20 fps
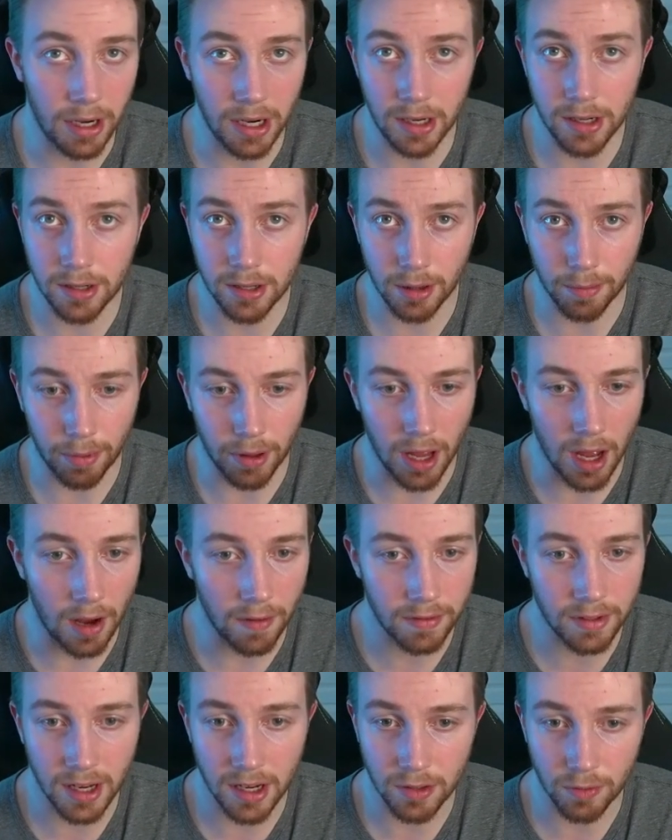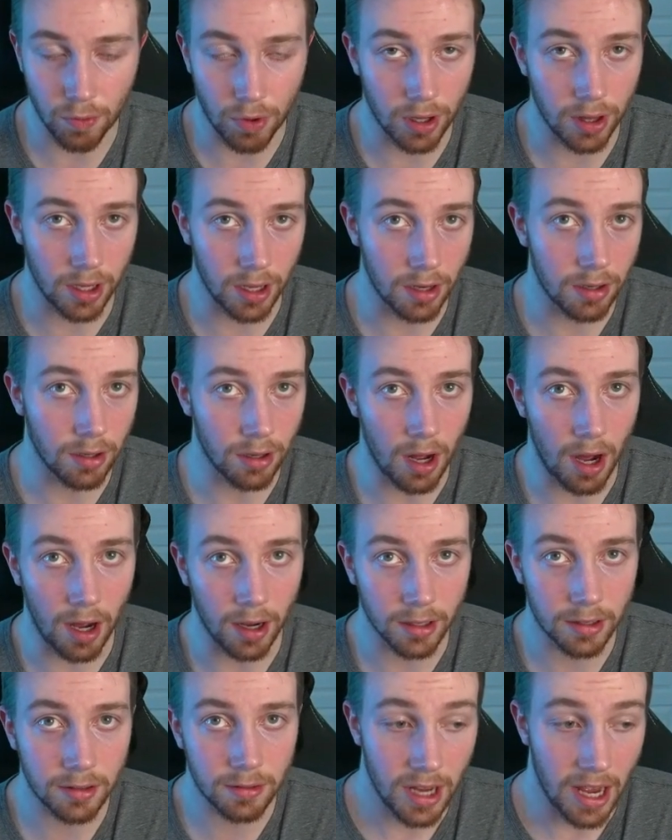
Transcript: into the playoffs as one of the underdogs.